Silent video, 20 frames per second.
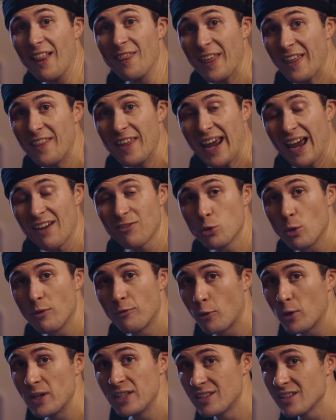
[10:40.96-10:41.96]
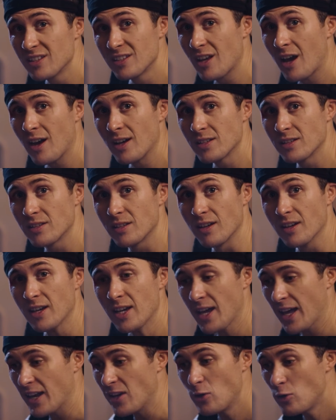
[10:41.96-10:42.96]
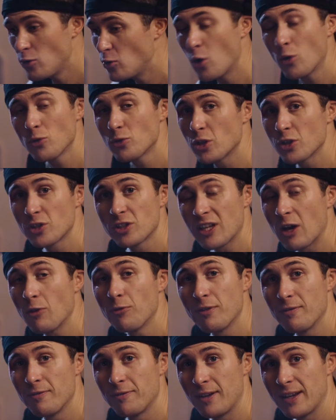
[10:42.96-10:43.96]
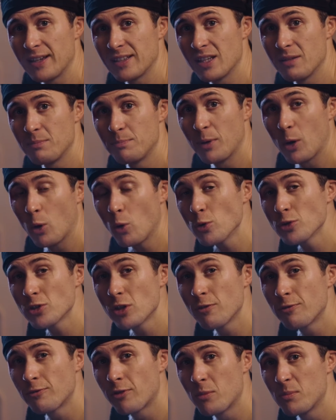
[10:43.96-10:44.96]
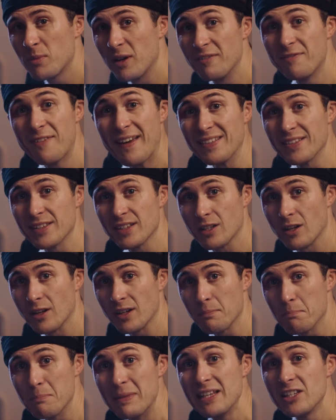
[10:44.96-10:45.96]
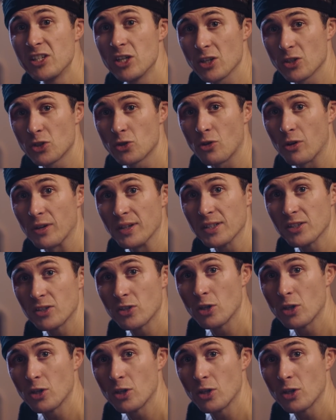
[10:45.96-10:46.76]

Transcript: and then they have to avoid disaster, and not just self inflicted, but also from events like meteor strikes,